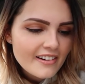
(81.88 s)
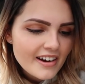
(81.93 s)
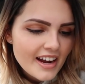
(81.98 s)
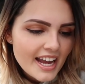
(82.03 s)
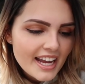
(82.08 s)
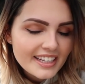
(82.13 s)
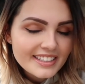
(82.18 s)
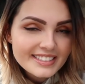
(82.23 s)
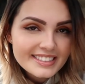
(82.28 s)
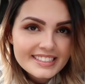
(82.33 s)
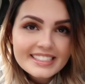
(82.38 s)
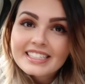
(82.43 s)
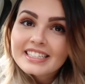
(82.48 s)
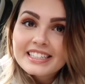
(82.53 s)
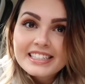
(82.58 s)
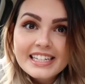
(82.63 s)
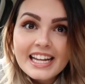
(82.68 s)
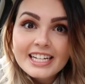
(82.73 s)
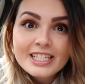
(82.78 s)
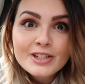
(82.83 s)
Alright,
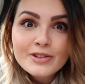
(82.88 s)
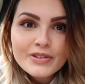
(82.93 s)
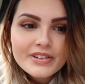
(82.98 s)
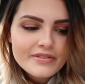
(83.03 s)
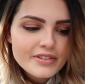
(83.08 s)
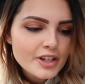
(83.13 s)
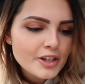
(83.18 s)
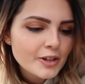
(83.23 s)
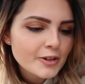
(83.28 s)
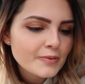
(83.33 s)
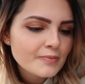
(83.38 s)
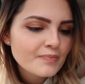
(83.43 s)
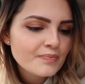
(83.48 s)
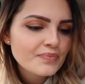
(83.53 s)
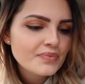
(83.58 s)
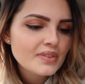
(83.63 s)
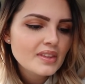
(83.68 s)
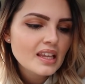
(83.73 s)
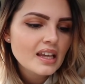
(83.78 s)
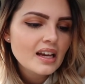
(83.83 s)
Next review.
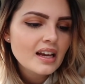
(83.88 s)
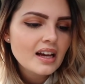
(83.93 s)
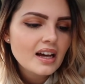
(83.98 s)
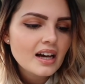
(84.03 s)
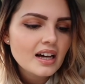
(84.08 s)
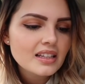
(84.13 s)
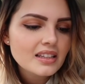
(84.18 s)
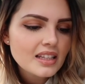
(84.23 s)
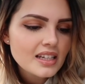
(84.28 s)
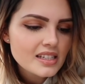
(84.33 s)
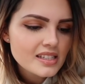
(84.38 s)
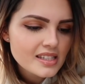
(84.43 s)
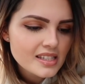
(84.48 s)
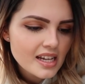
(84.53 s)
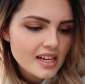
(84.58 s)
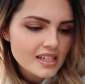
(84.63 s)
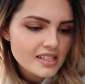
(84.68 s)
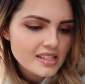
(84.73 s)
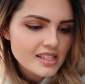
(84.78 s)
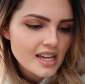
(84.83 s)

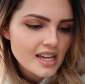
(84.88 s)
Alyssa